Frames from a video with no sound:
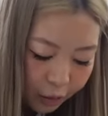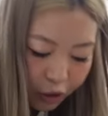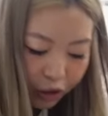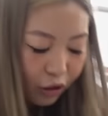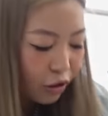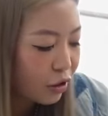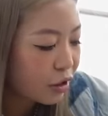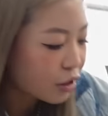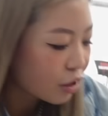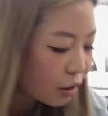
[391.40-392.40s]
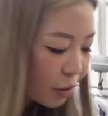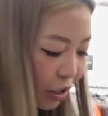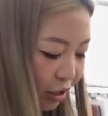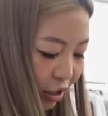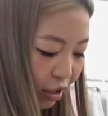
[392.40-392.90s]
let me know in the
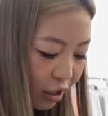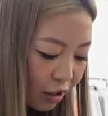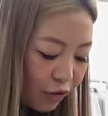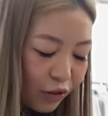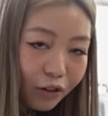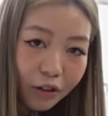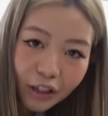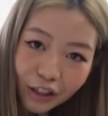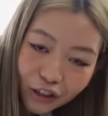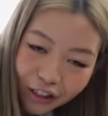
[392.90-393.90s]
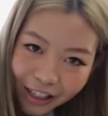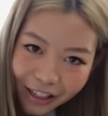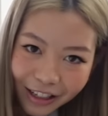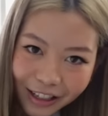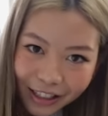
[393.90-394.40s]
comments if you're
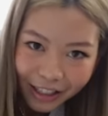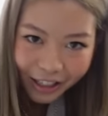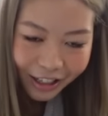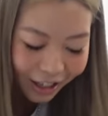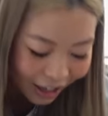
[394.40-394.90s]
interested in seeing